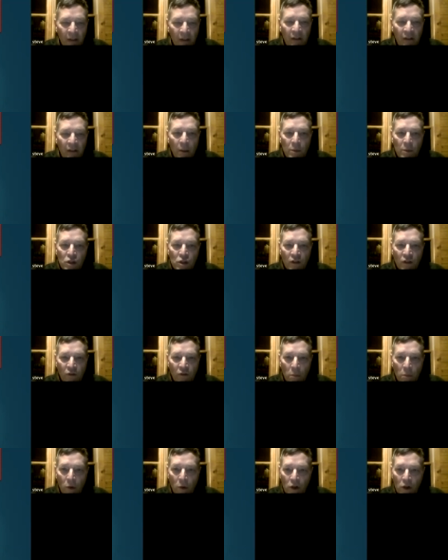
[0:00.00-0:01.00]
temperature
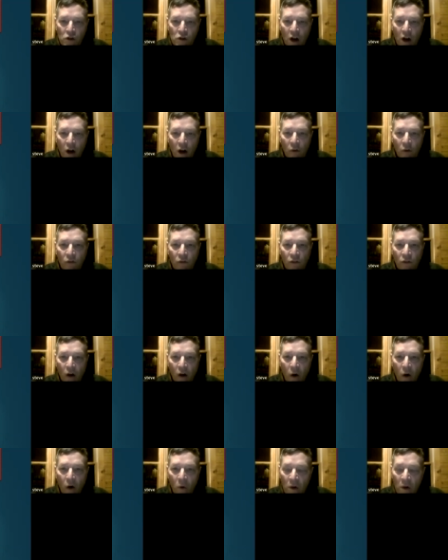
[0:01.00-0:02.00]
for brook trout.
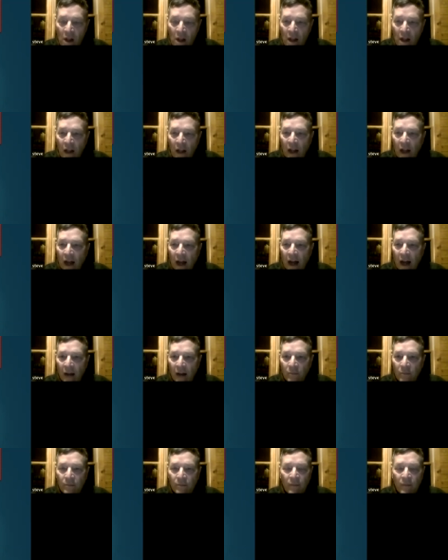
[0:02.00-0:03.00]
So
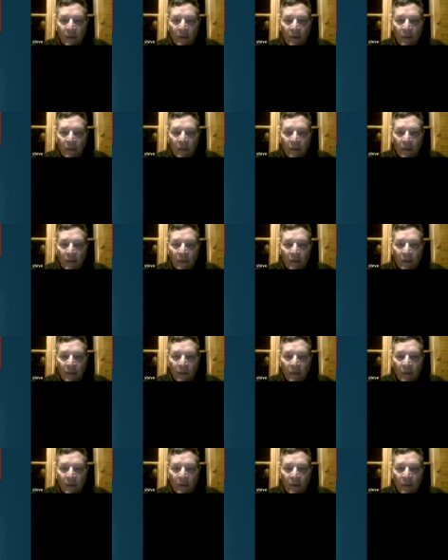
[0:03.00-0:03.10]
um,